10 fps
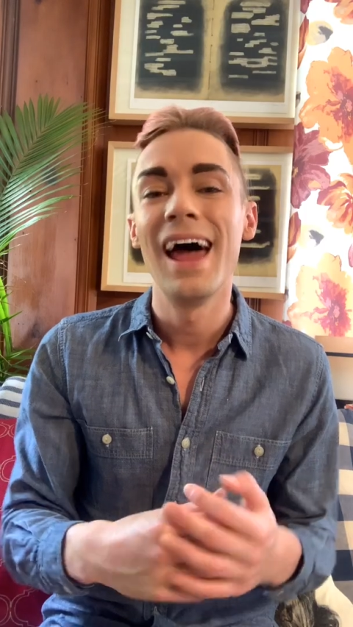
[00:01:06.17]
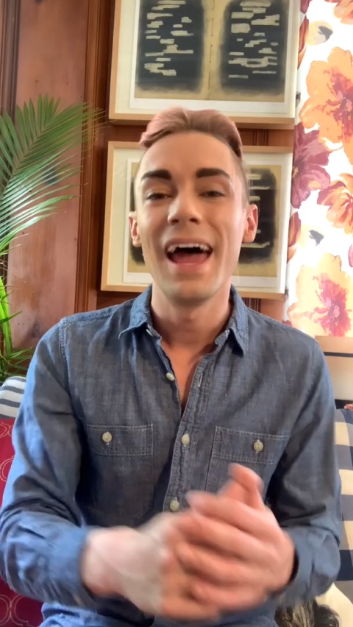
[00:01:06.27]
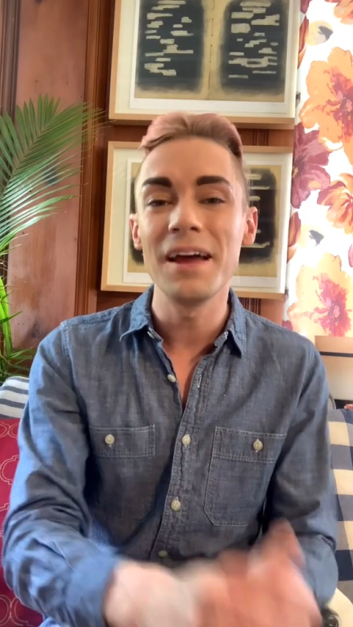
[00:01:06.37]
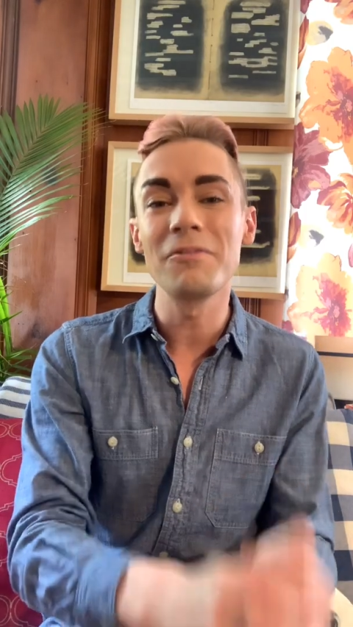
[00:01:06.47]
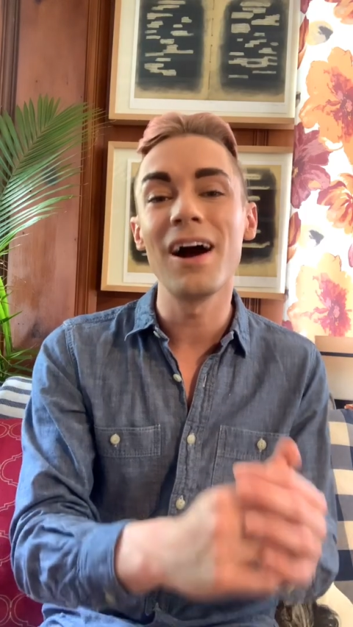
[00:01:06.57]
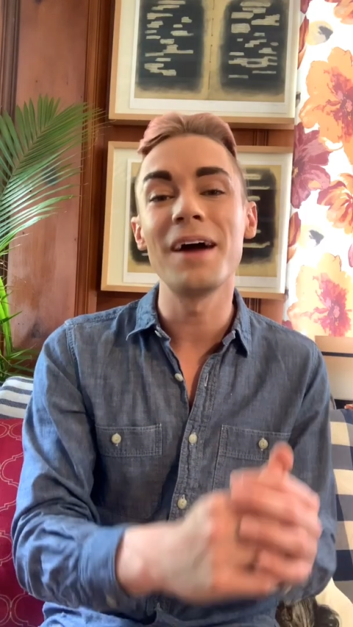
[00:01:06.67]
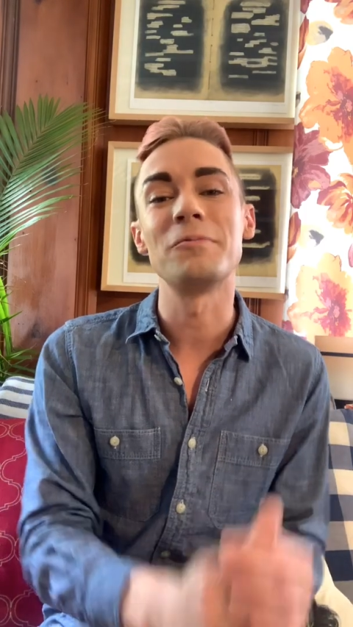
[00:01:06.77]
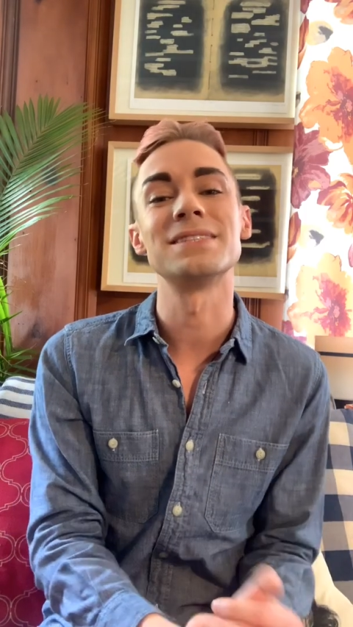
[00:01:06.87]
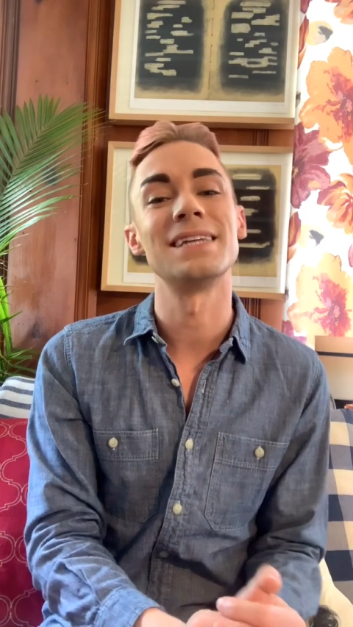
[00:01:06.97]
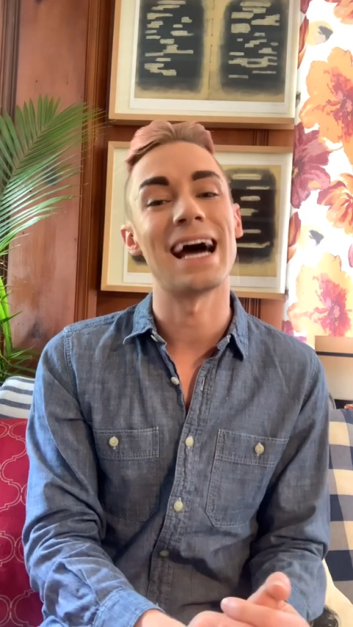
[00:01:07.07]
Henri
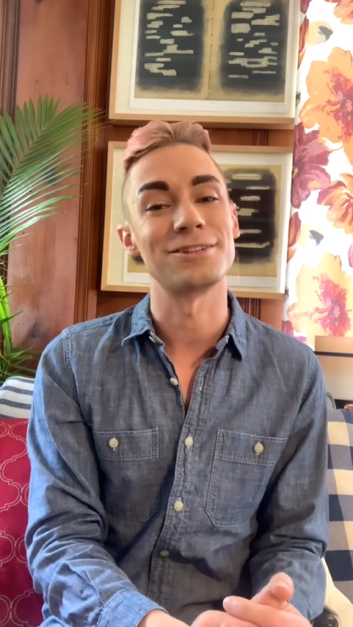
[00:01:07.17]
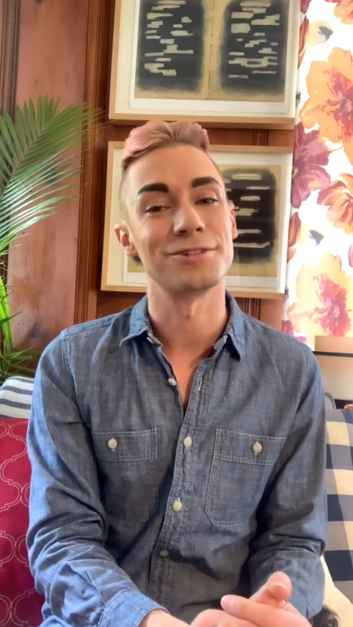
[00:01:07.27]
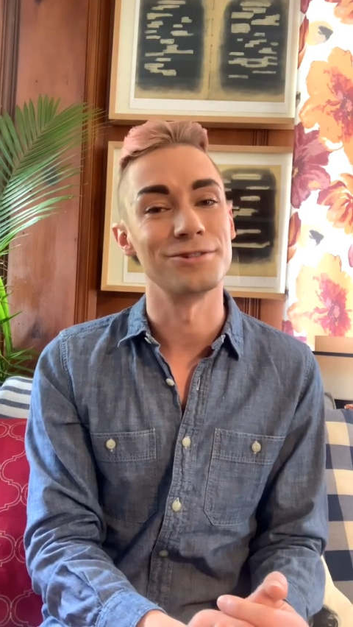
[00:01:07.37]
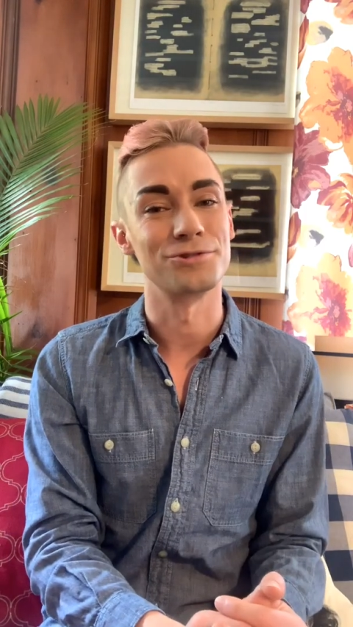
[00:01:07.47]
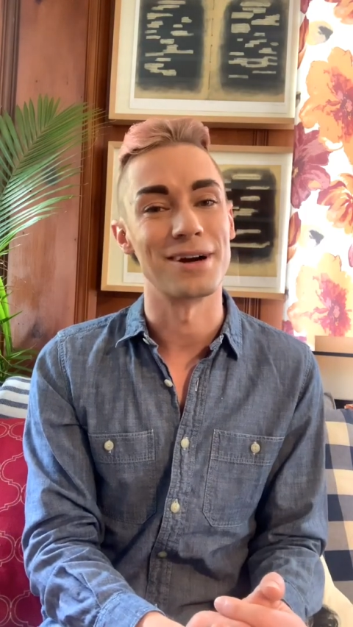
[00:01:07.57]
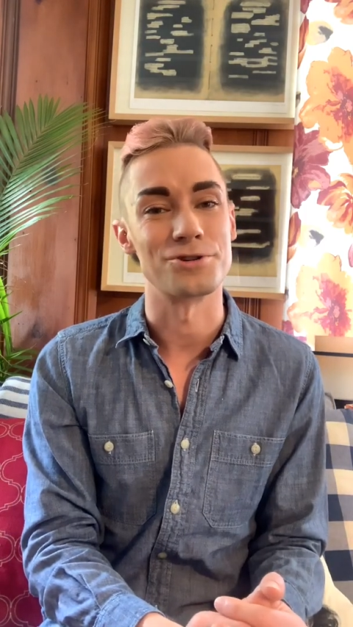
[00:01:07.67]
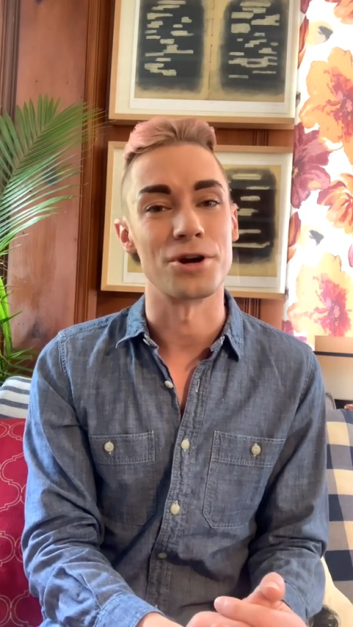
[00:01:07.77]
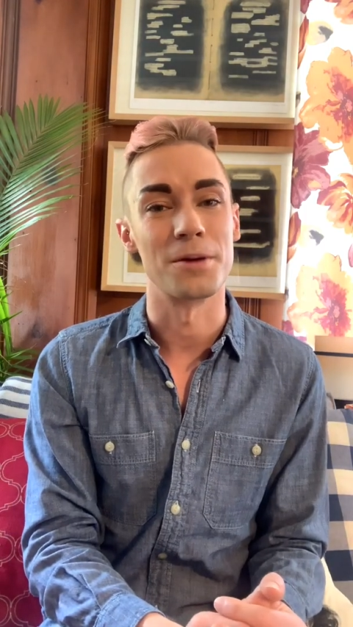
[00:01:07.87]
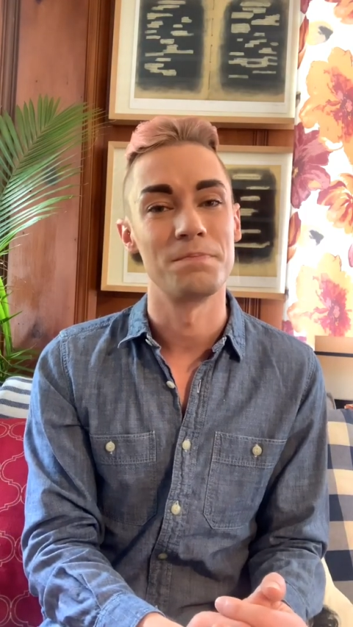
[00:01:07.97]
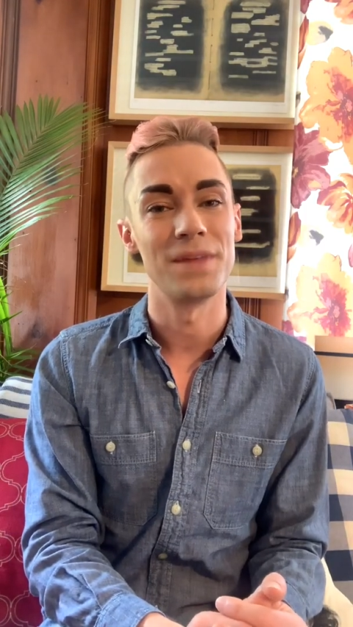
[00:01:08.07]
was a national treasure,